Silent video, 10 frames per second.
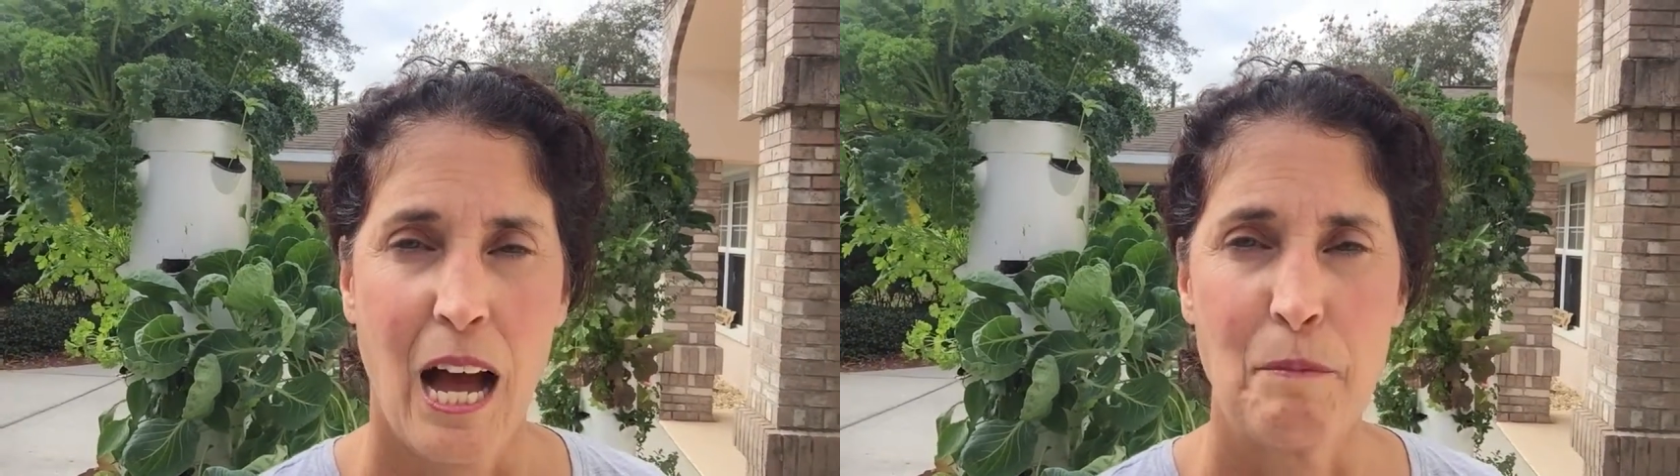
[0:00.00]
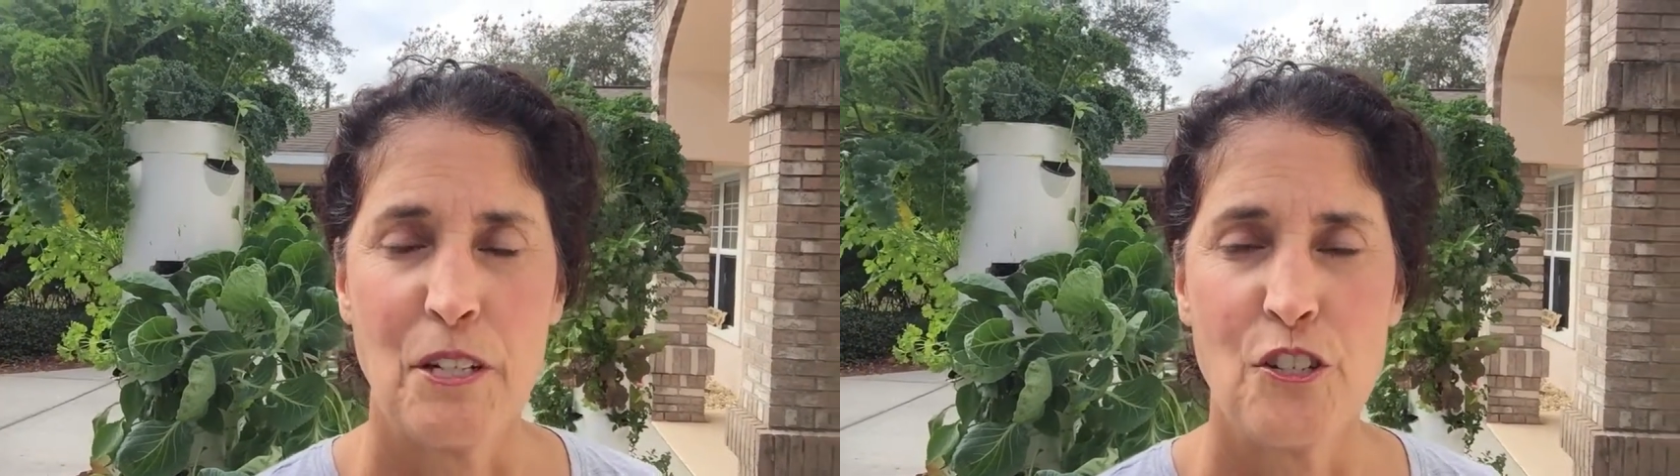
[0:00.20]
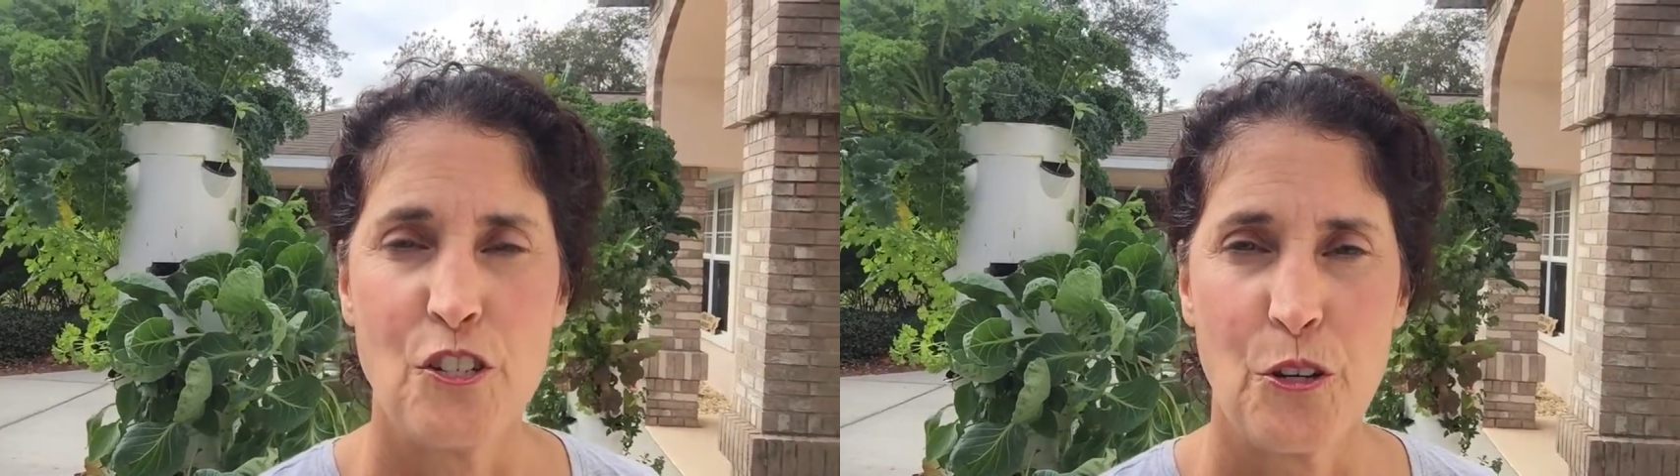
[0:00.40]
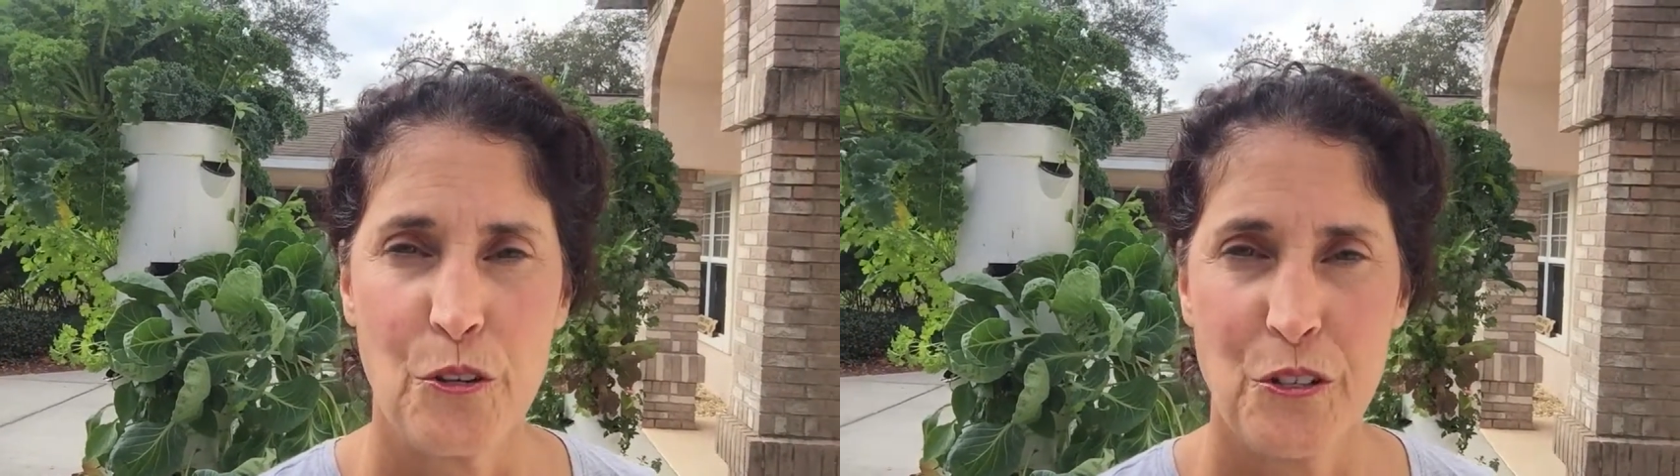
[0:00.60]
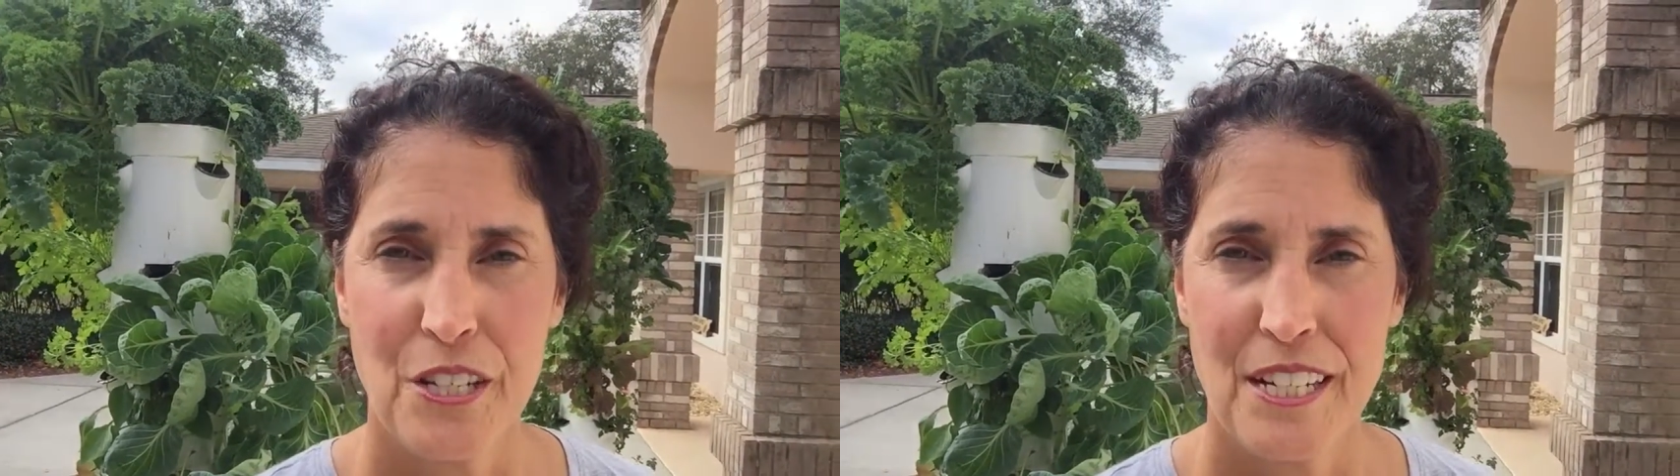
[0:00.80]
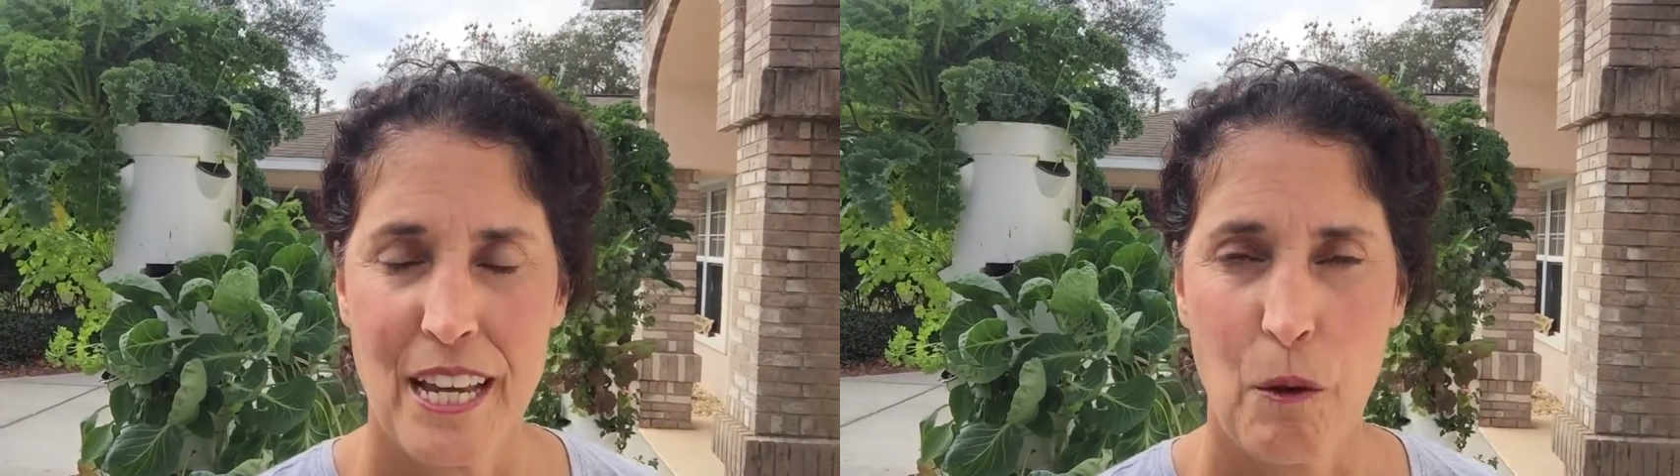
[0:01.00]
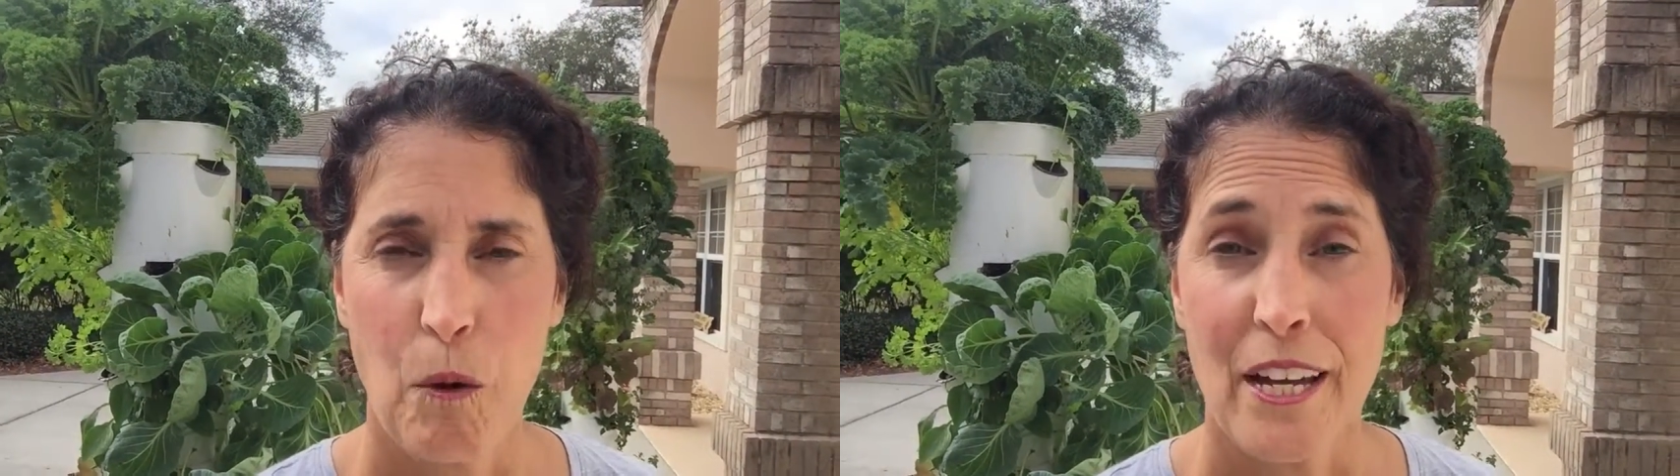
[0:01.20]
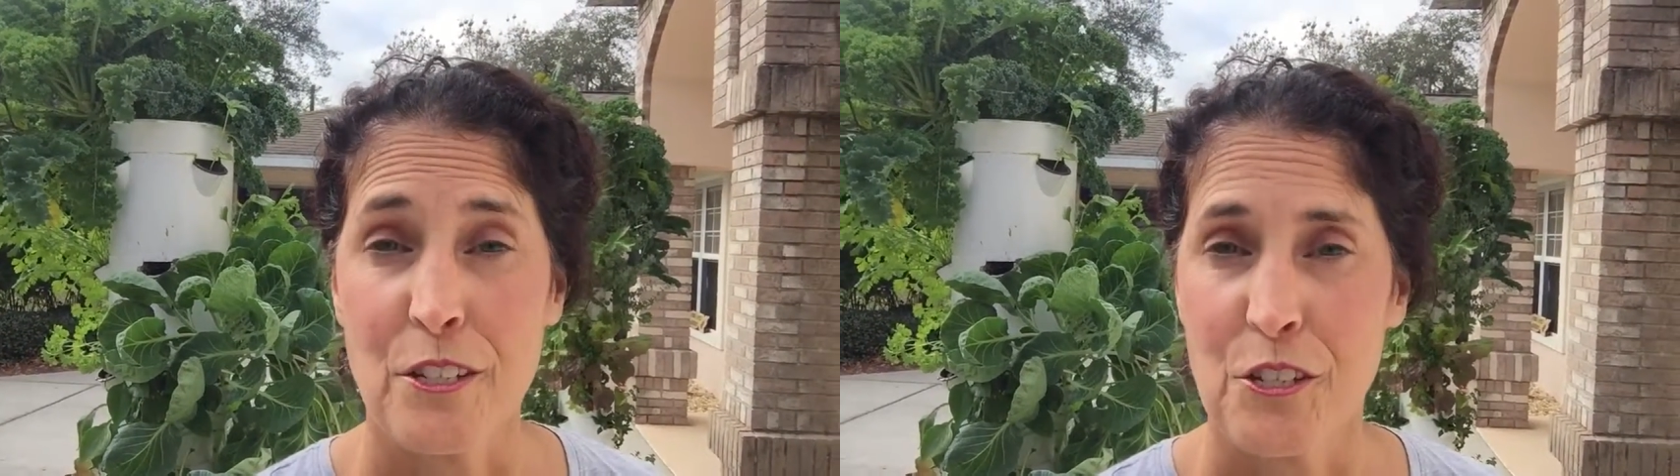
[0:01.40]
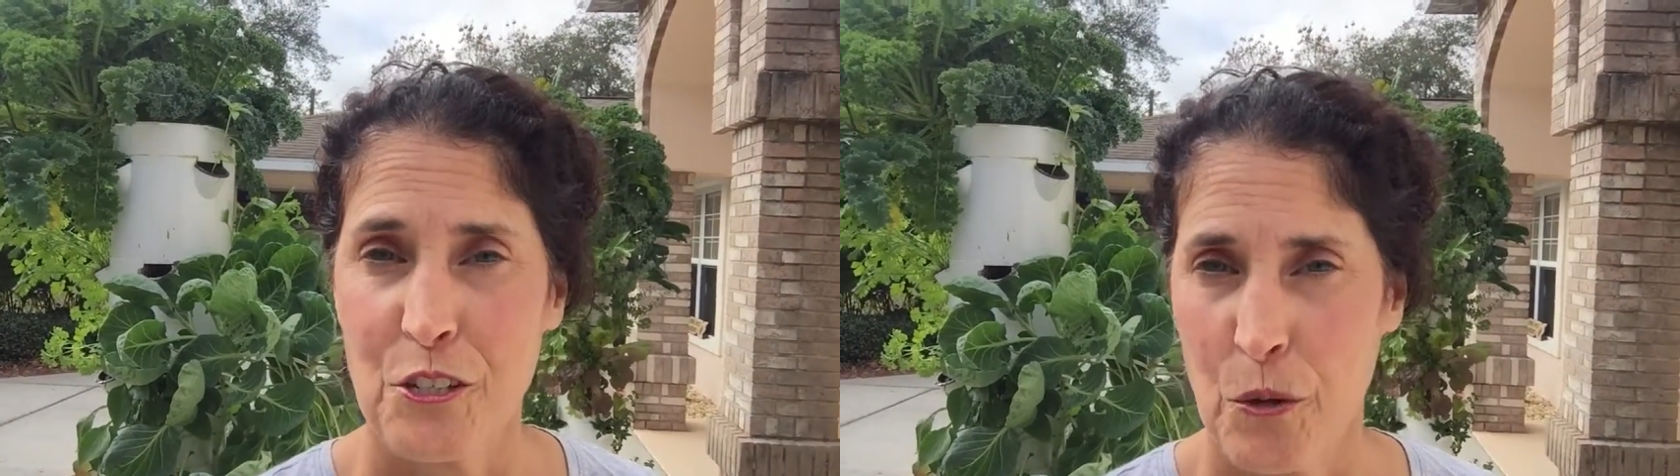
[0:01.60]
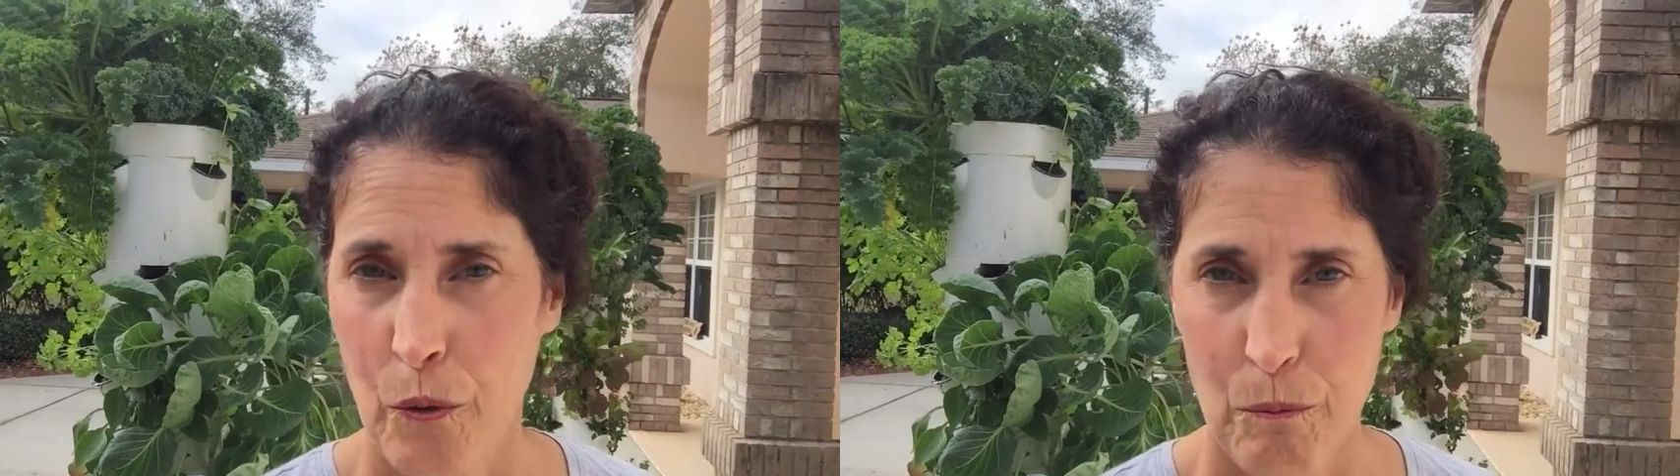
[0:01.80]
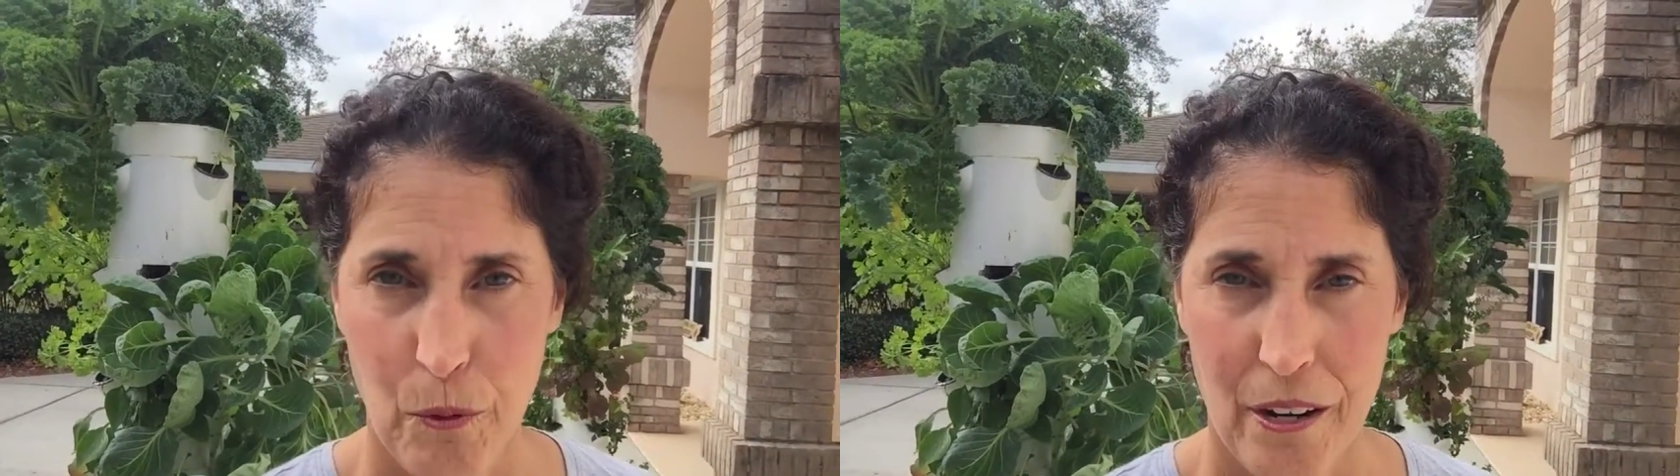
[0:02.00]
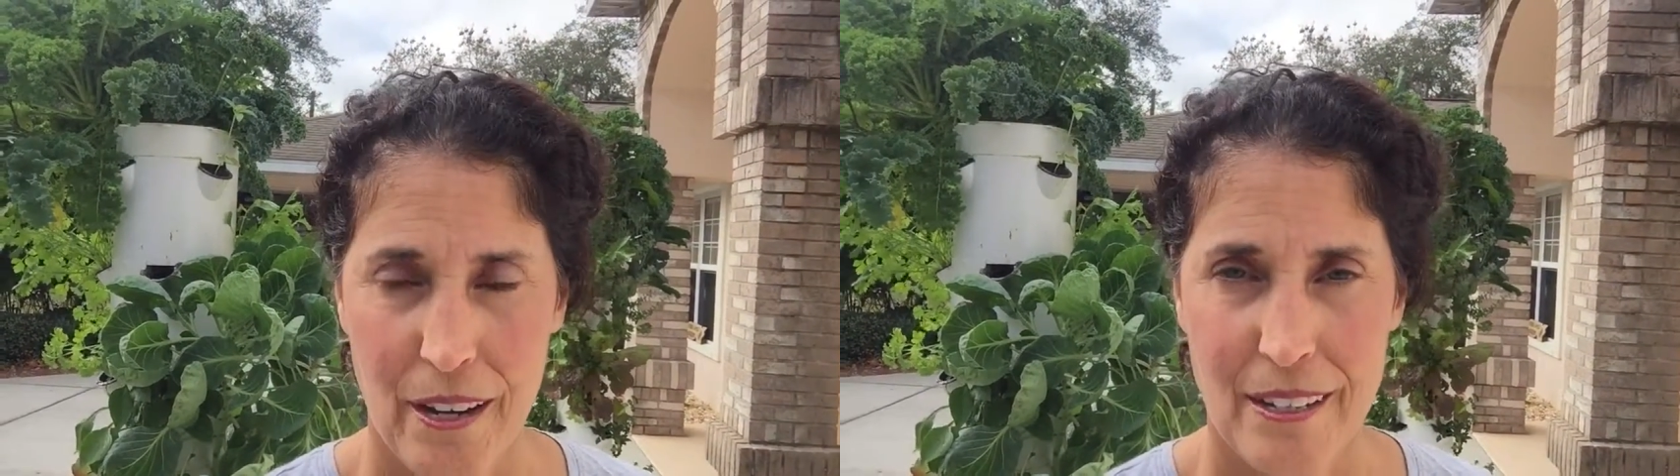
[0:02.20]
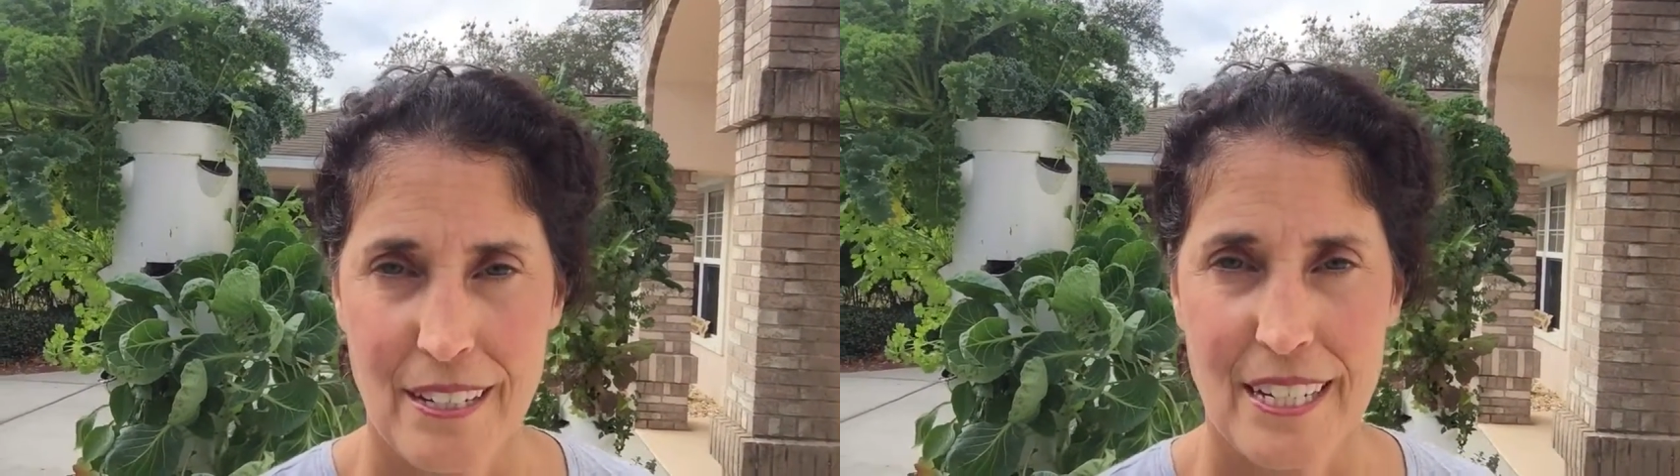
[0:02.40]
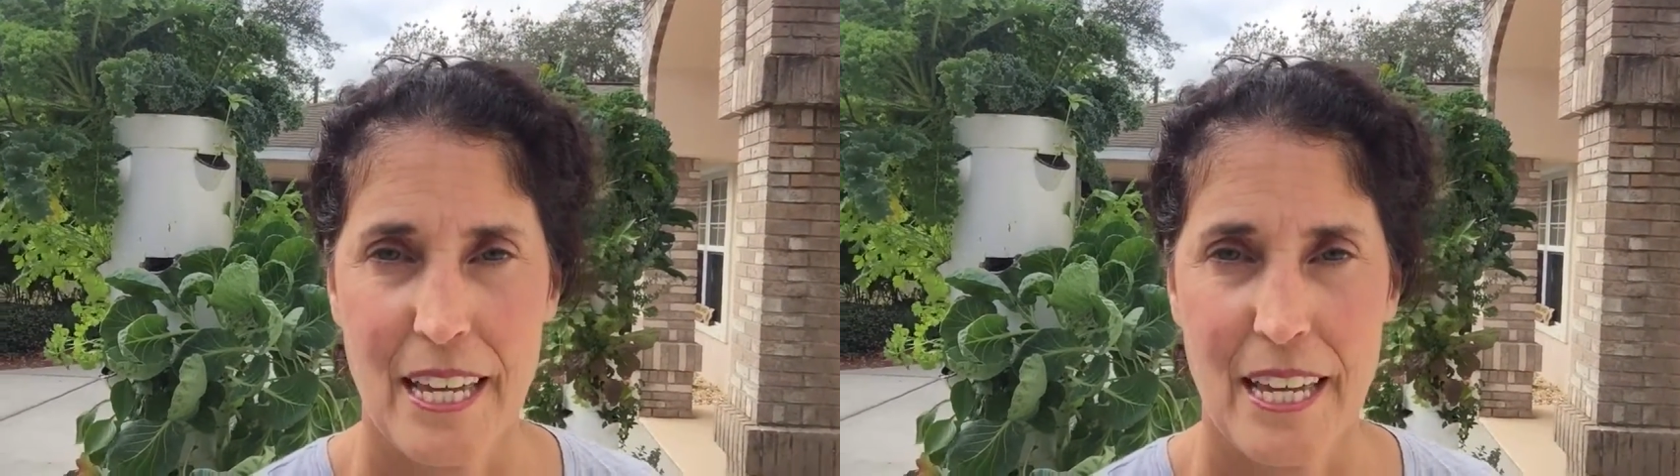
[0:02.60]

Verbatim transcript: I'm gonna show you today why it's so important